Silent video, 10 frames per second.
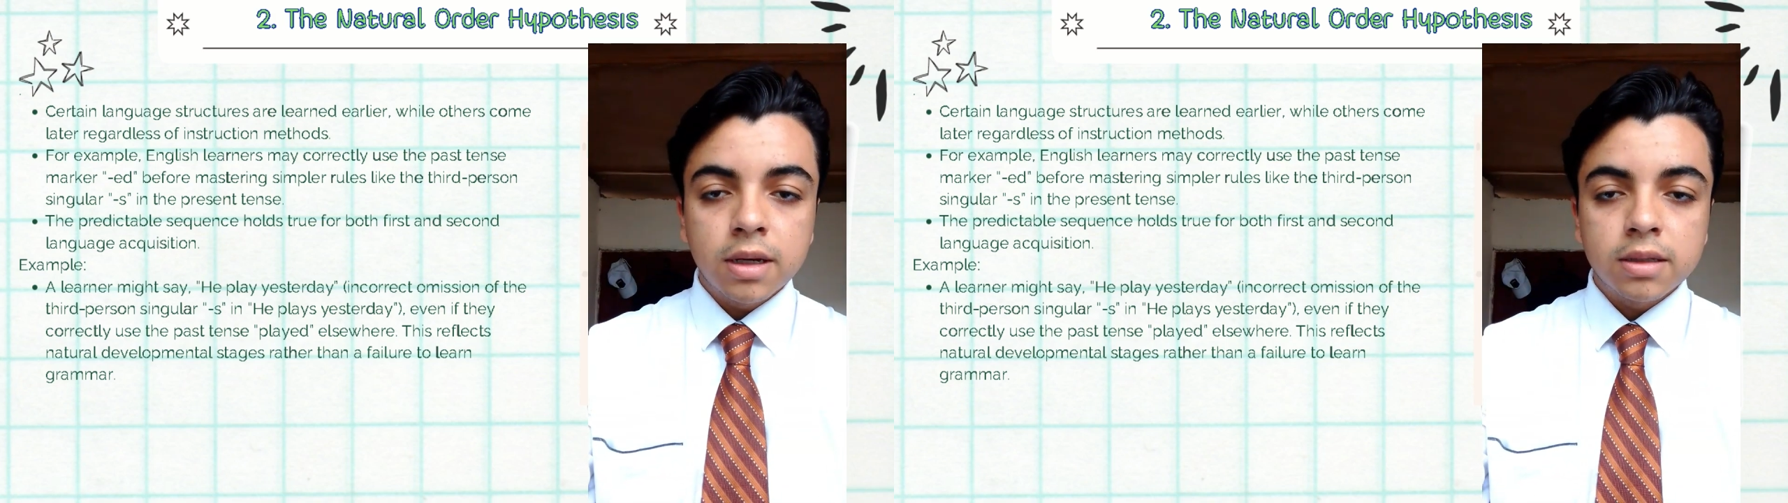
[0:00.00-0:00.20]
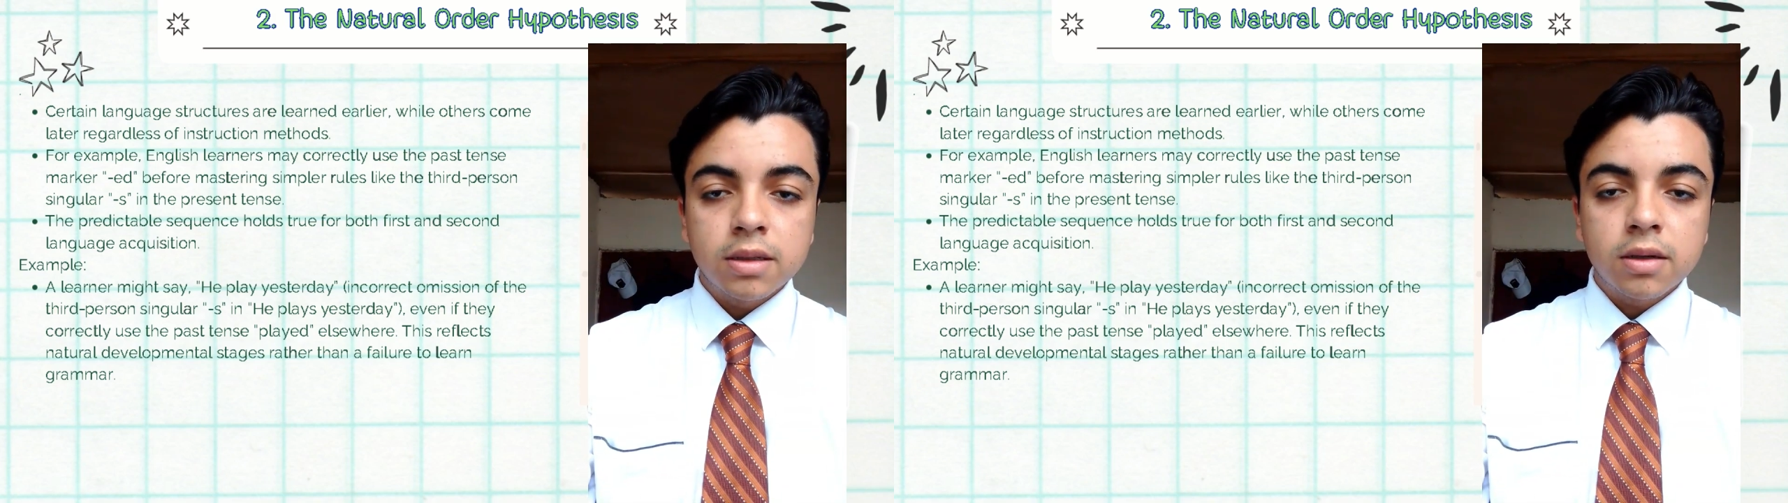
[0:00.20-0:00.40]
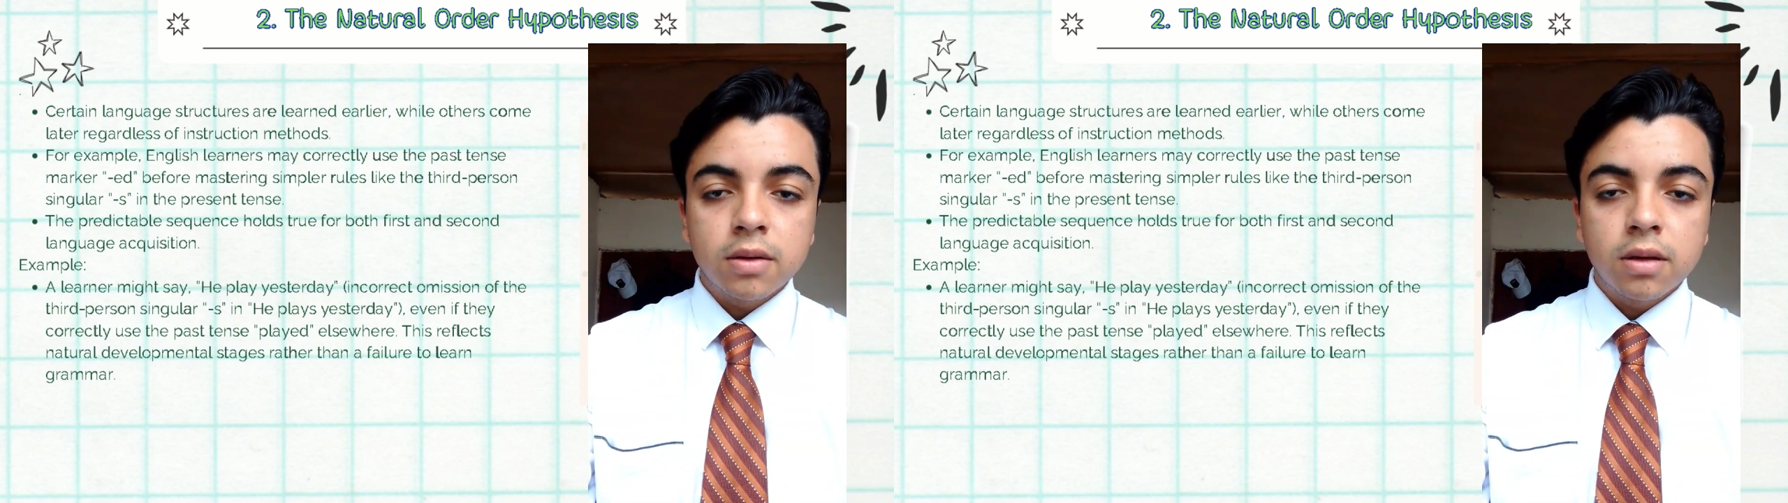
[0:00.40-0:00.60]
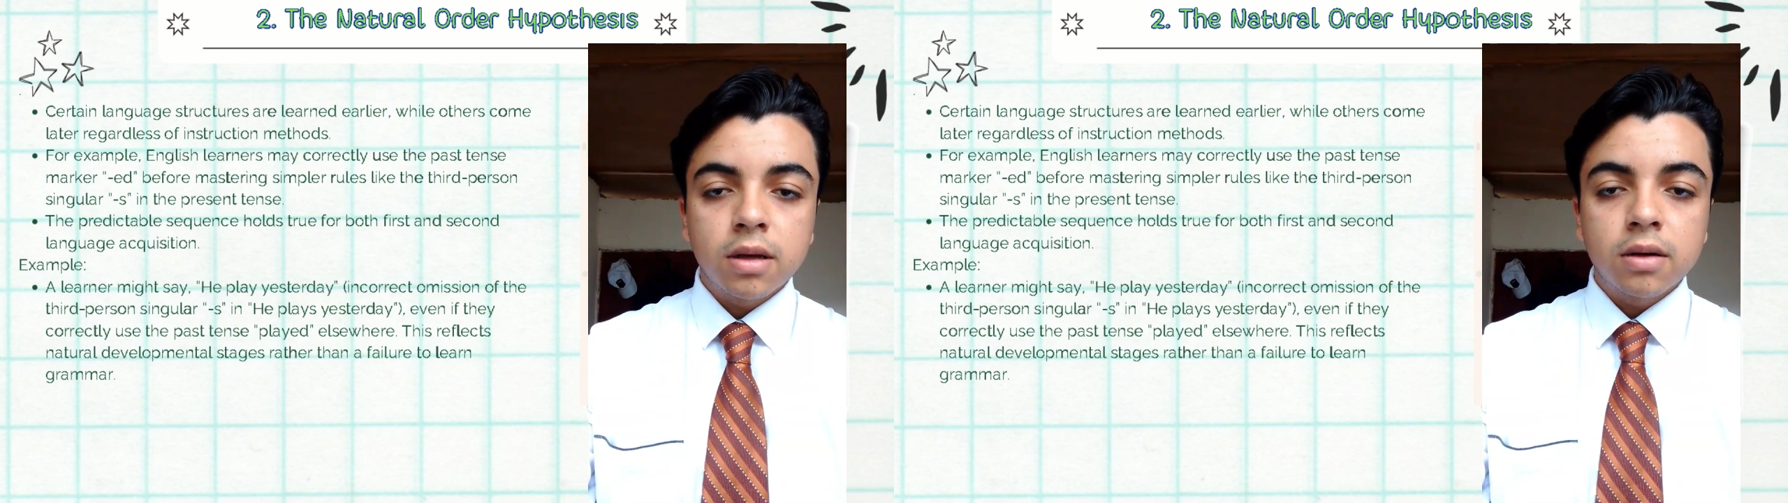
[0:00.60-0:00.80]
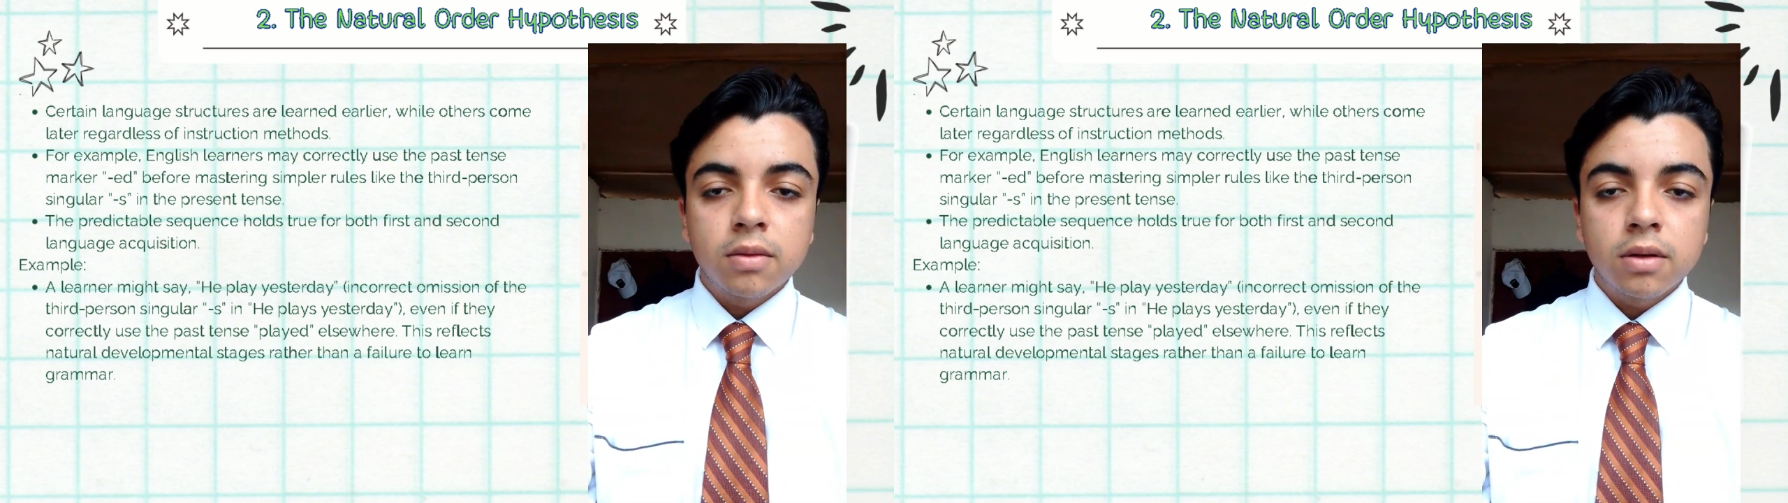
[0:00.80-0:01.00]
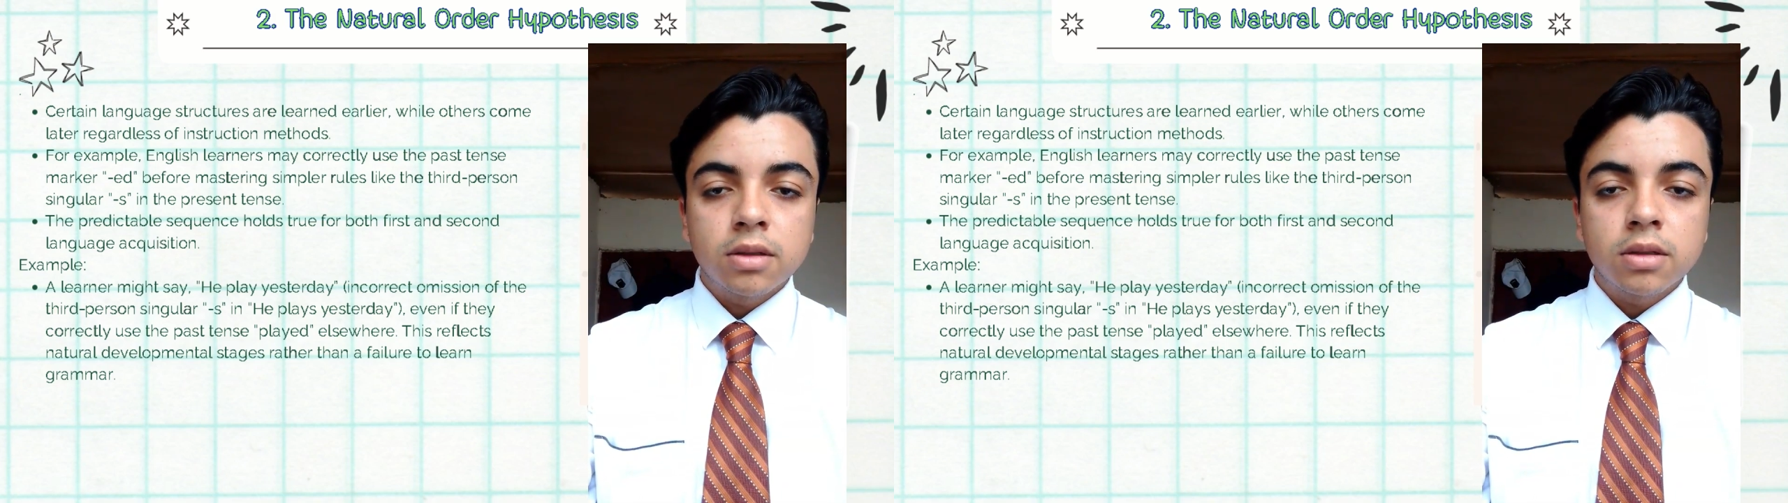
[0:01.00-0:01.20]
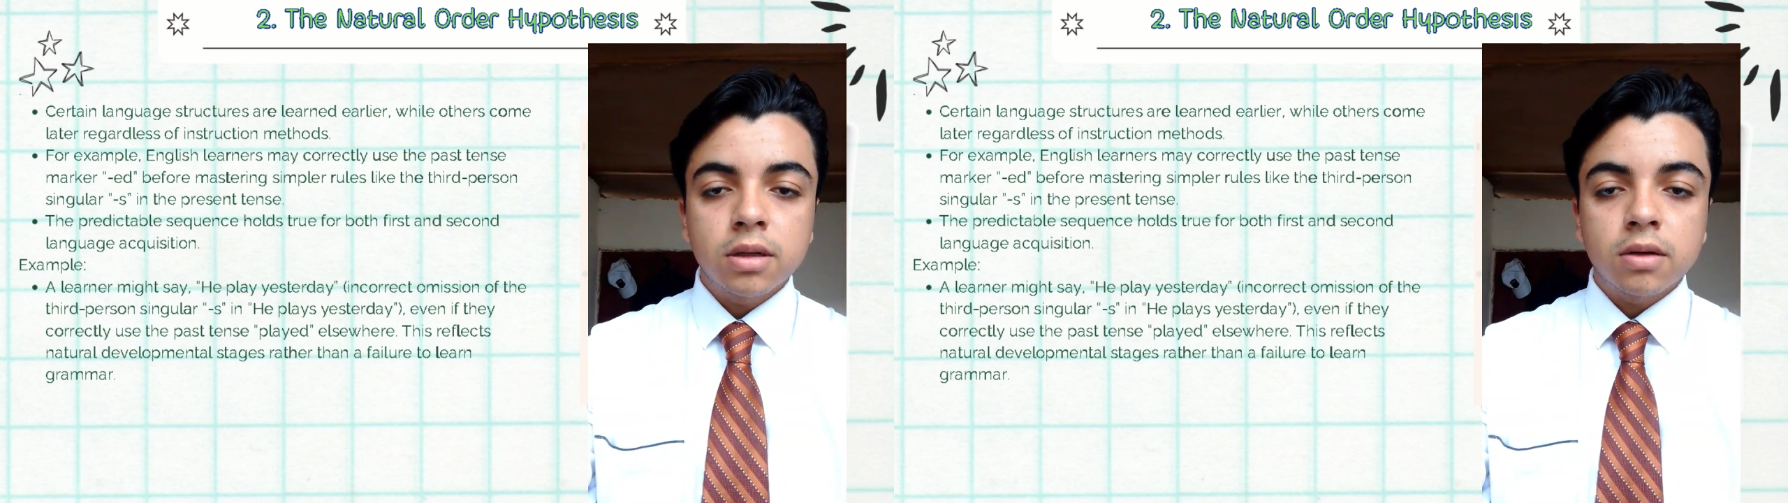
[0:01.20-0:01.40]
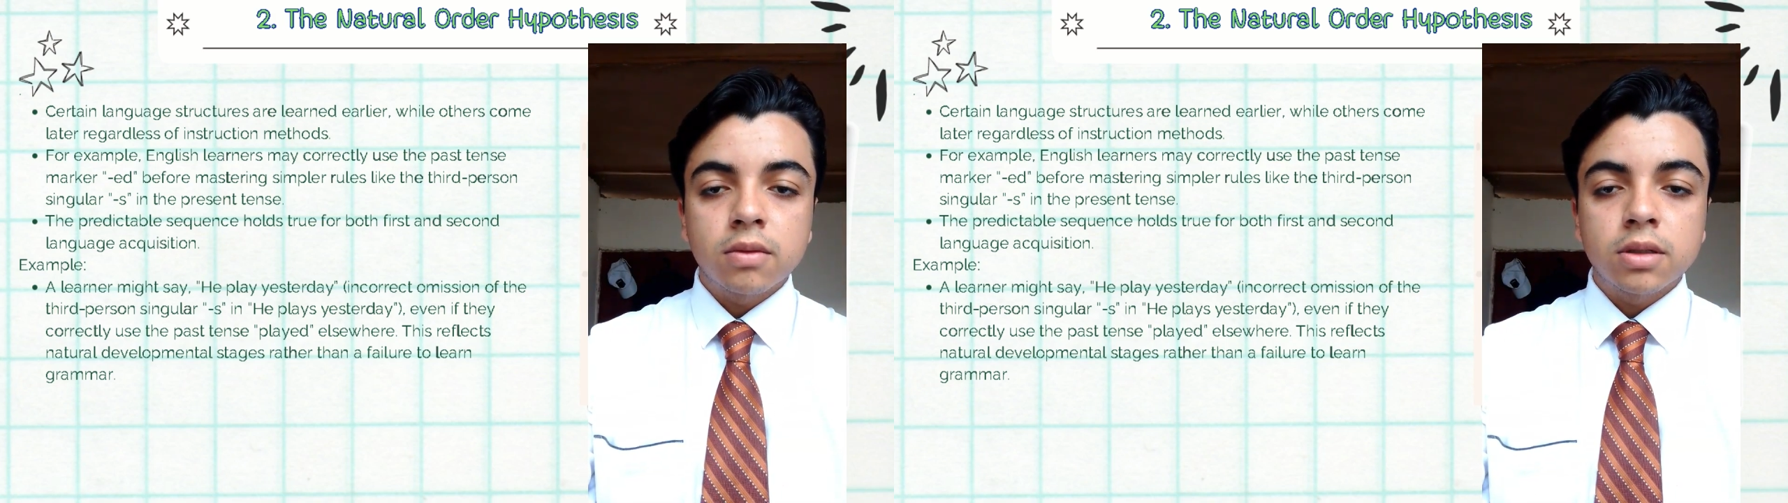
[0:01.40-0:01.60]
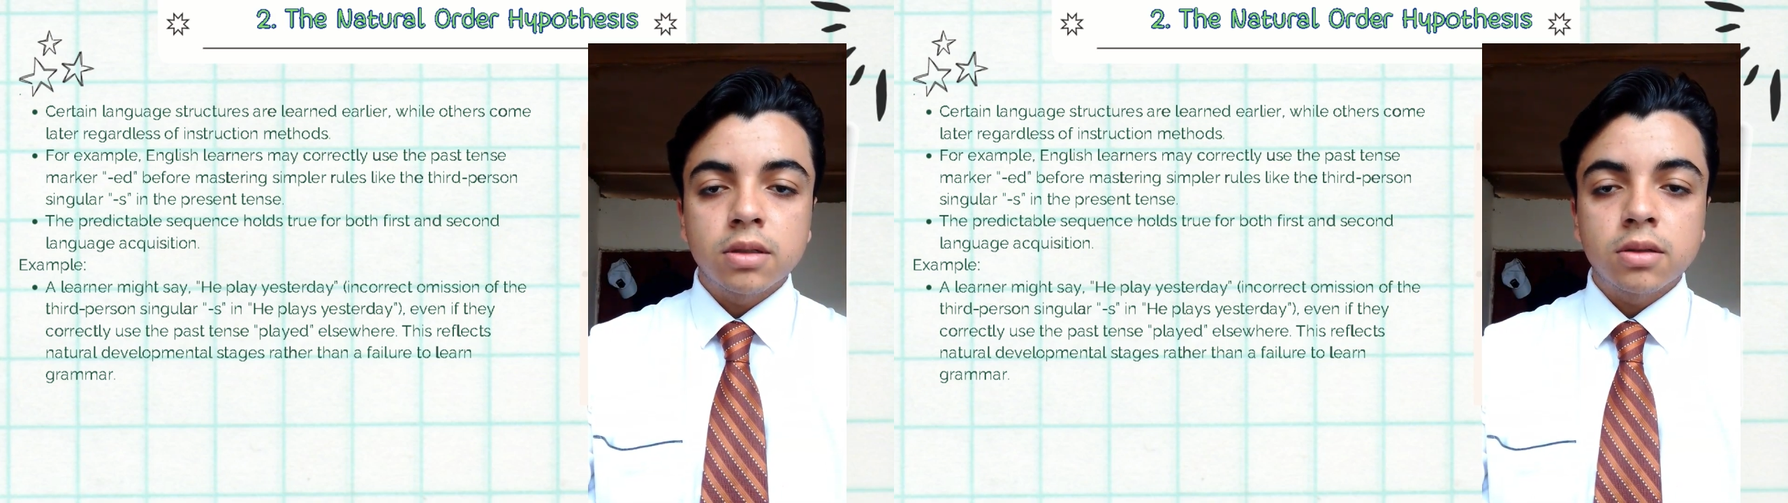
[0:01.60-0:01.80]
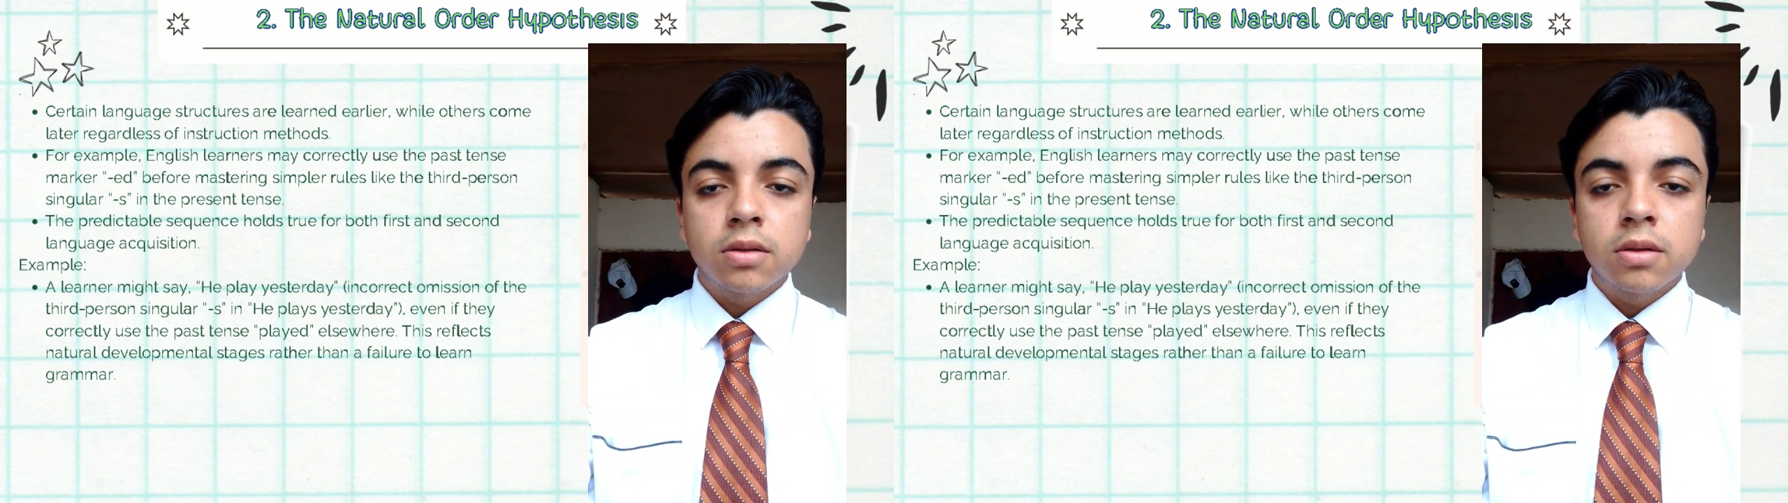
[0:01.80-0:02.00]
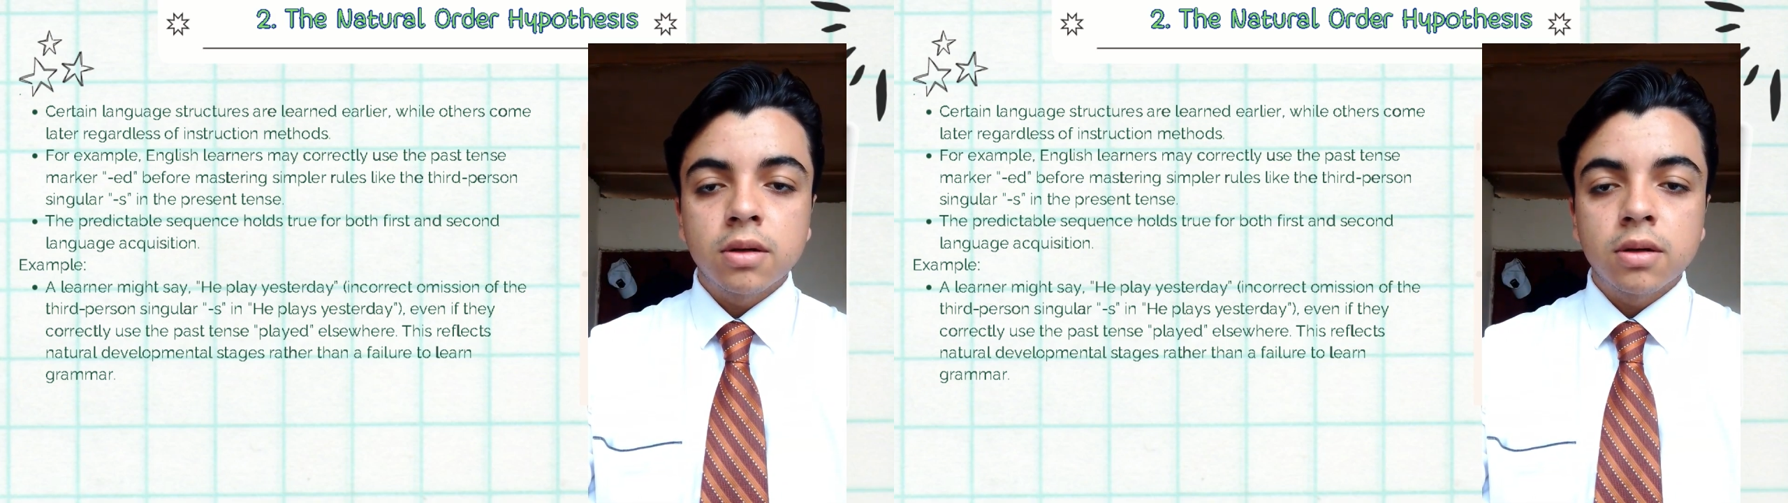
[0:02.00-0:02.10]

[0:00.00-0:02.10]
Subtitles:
and second language acquisition.